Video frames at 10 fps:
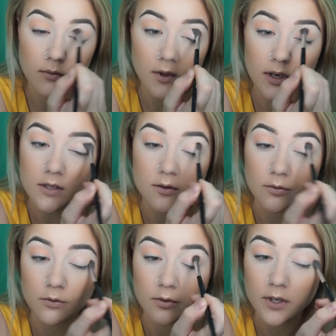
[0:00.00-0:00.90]
It is
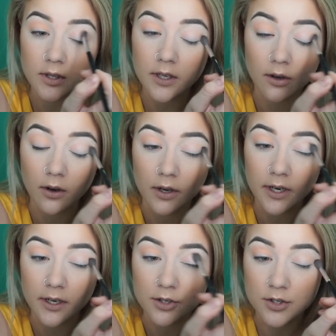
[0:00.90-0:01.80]
really hot
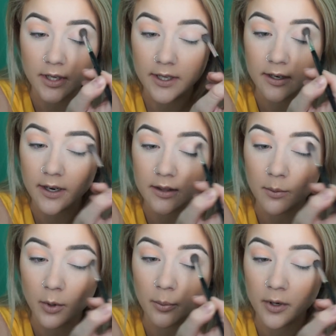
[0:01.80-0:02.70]
in Australia at the
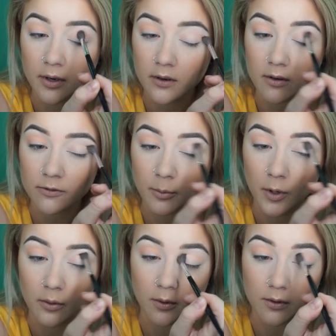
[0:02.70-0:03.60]
moment for
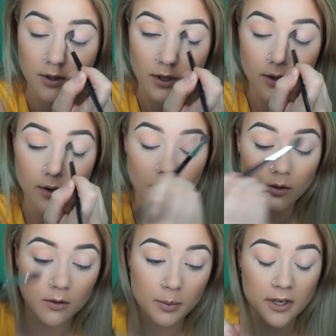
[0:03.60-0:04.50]
all
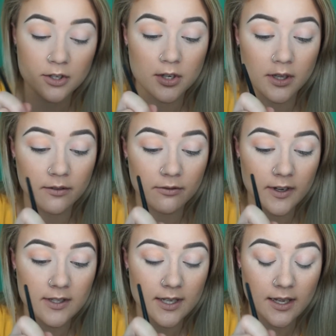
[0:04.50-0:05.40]
of my Australian
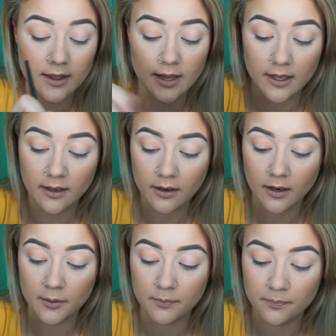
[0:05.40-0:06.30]
friends out
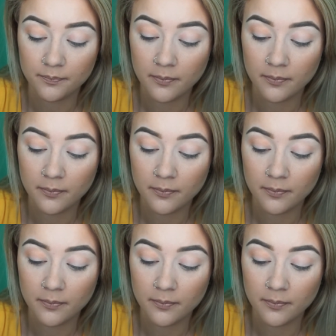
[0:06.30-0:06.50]
there.